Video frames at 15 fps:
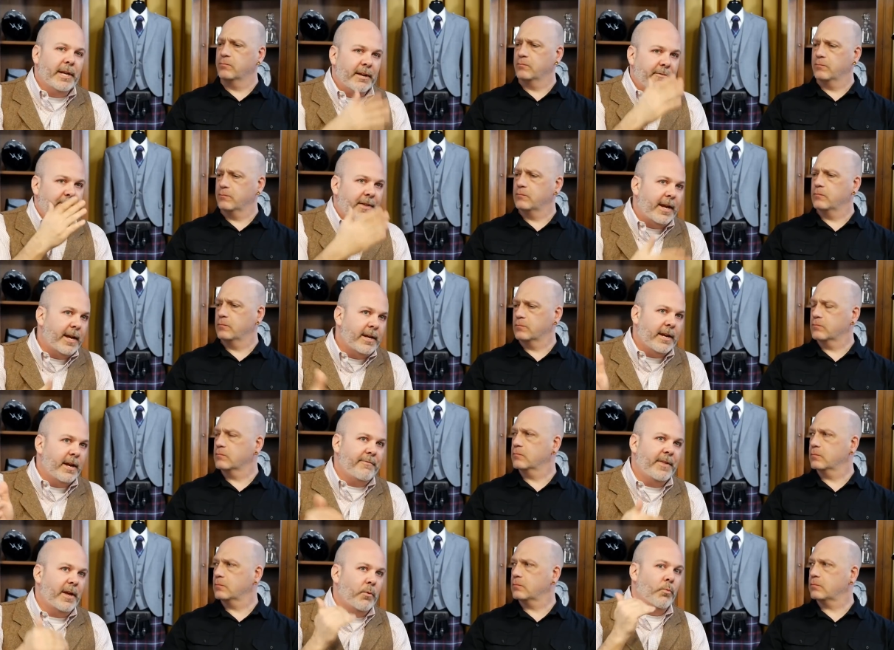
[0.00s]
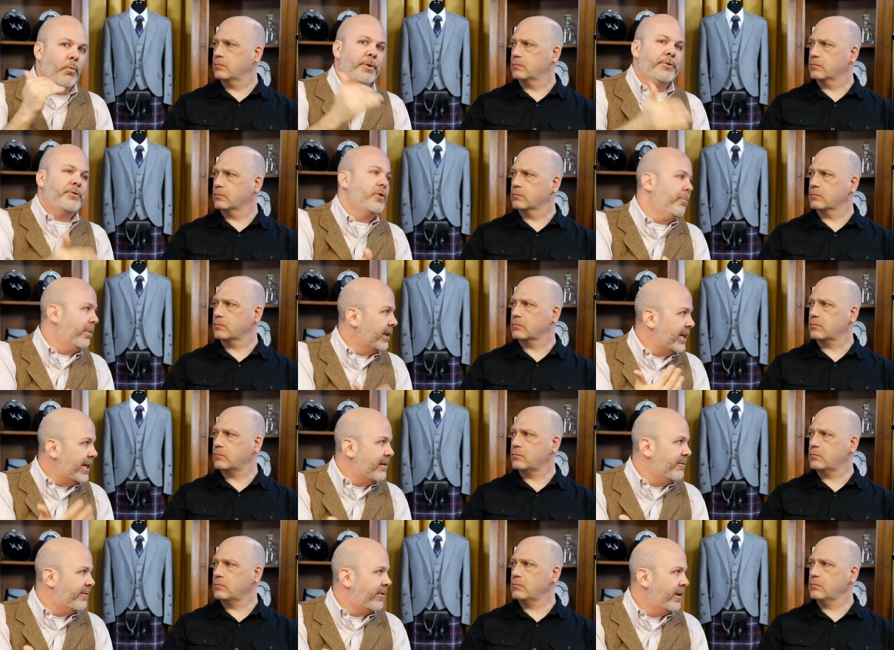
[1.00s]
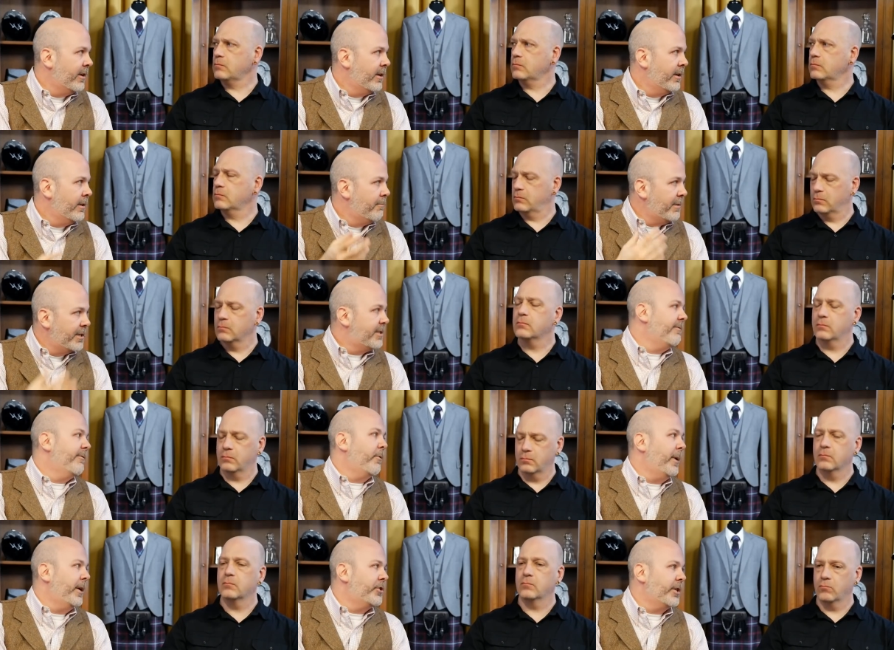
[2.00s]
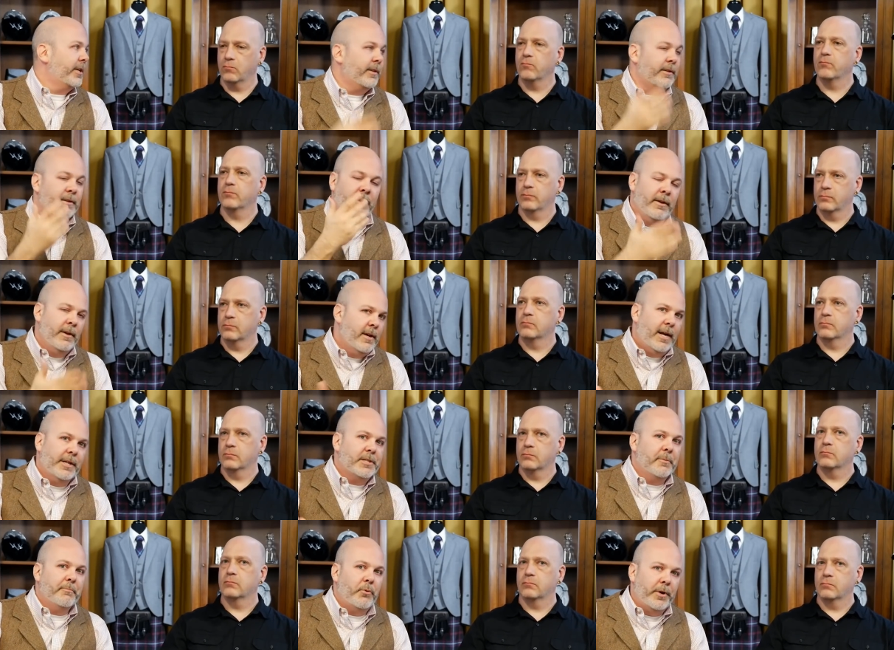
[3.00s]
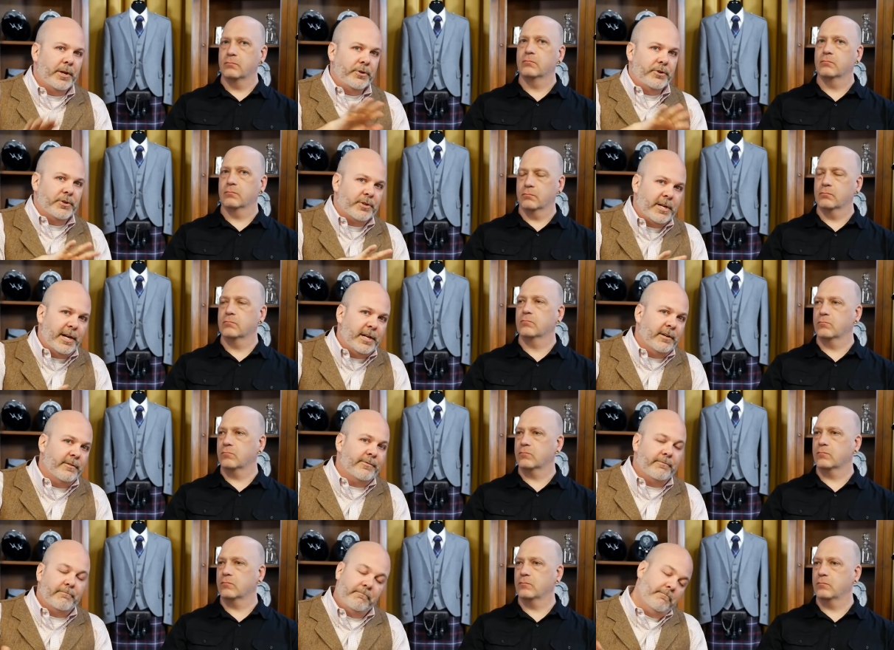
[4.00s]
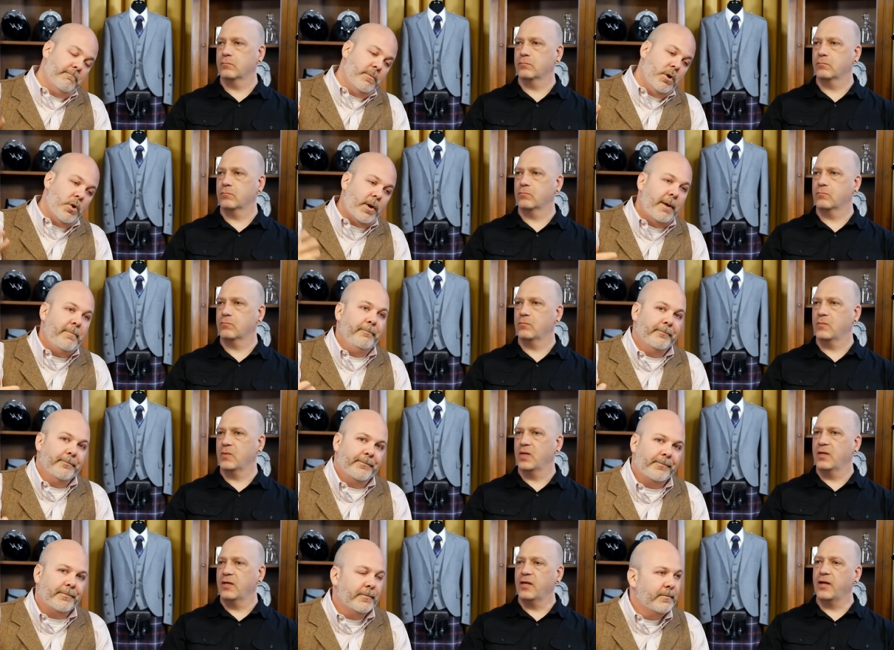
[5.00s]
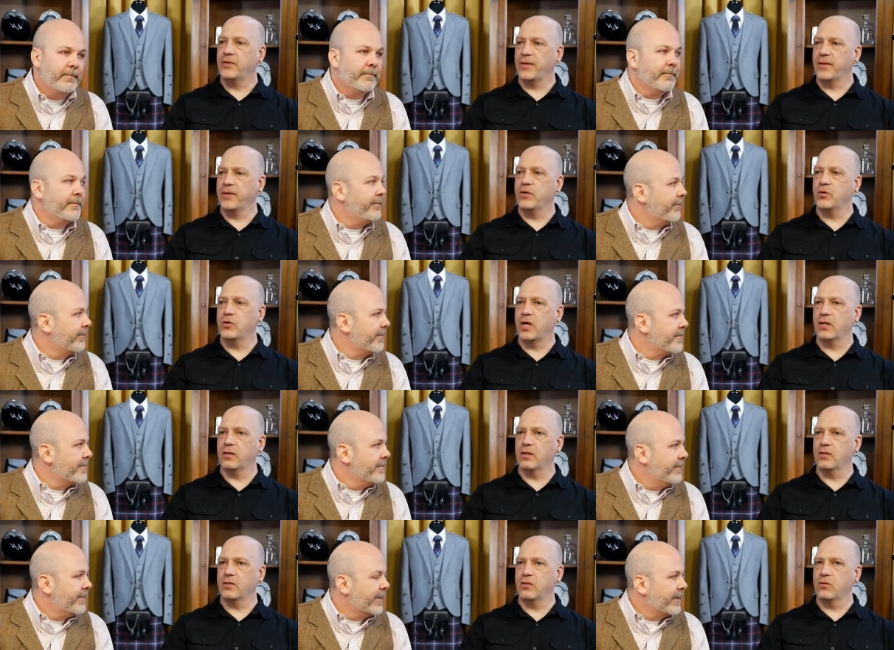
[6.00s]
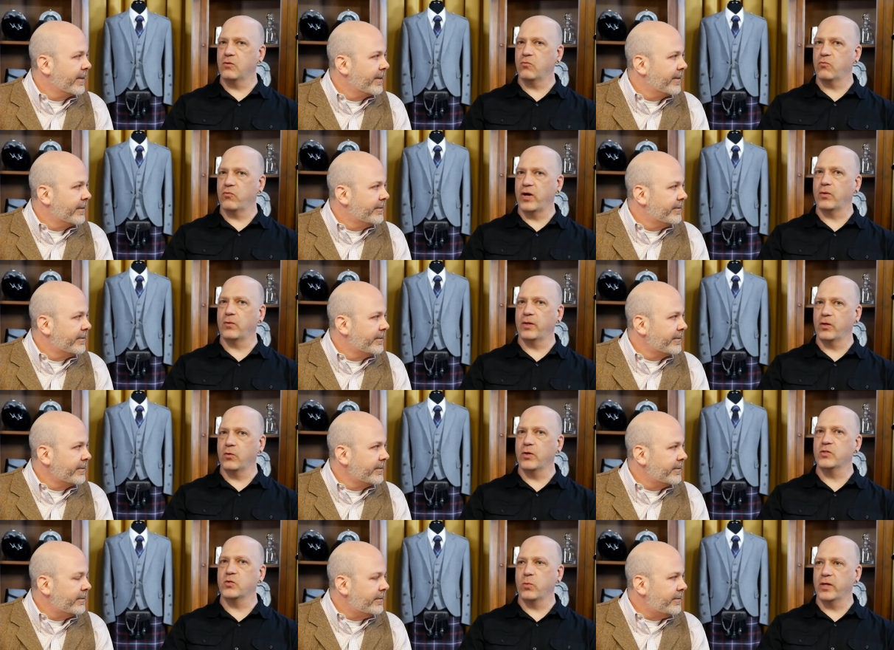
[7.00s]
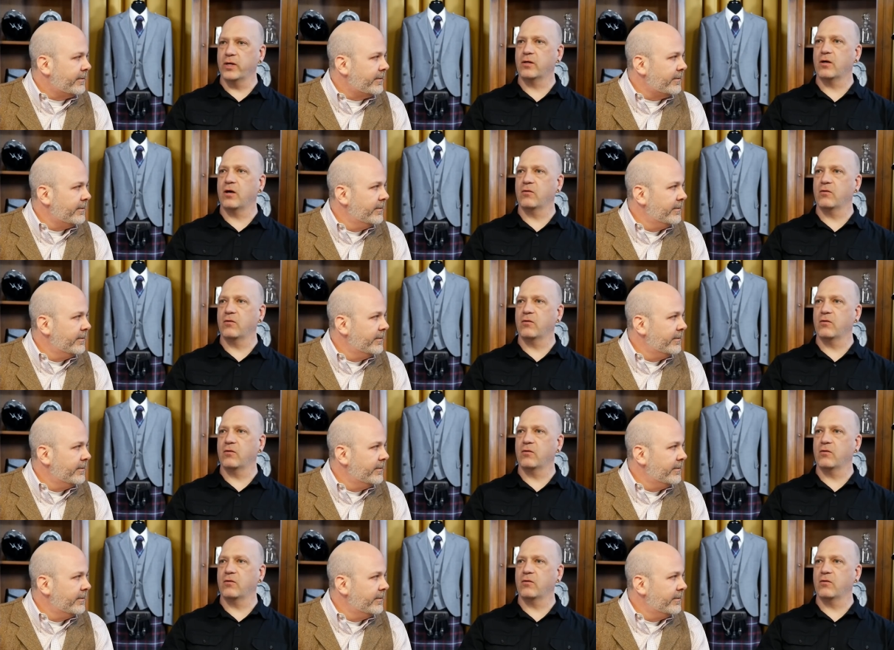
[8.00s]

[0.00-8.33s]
Speaker 1: But if they if they want to believe
Speaker 2: misinformation, at some point you just kind of okay. Yeah, I think you're not. It, you're rarely going to win a